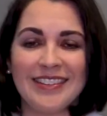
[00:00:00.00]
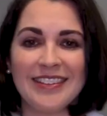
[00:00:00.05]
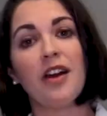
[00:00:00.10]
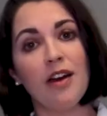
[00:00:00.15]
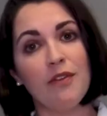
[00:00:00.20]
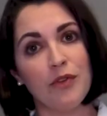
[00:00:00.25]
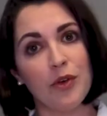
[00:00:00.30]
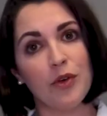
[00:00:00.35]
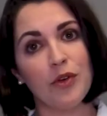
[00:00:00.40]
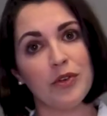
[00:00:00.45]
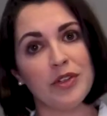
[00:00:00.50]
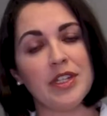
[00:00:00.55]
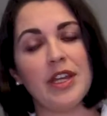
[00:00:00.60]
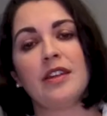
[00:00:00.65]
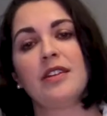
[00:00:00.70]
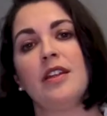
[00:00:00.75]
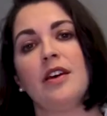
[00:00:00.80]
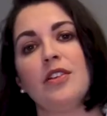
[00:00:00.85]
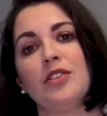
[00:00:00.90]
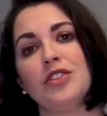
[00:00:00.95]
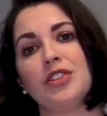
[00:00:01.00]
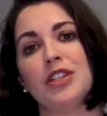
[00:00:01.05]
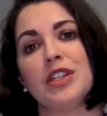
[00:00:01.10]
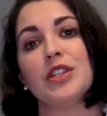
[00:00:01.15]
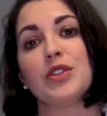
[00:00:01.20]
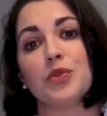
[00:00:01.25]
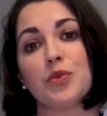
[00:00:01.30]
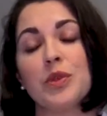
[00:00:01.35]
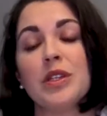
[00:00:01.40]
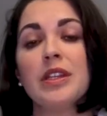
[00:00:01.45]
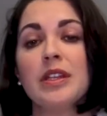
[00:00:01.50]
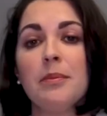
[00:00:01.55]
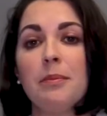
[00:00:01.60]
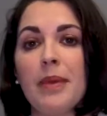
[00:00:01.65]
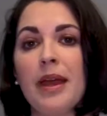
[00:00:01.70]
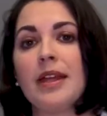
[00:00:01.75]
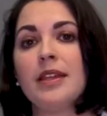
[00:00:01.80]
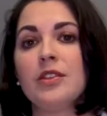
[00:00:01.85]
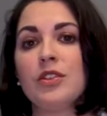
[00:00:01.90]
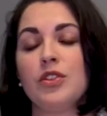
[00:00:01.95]
Confocal technology is really
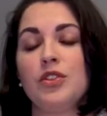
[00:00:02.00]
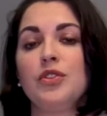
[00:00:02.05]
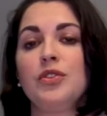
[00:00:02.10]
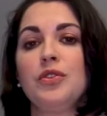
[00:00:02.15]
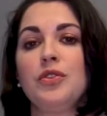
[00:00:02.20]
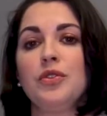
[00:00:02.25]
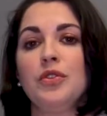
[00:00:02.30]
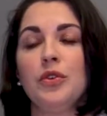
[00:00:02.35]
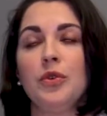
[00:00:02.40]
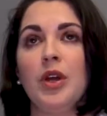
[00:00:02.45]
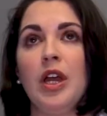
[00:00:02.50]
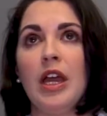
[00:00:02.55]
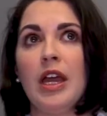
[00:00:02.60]
meant to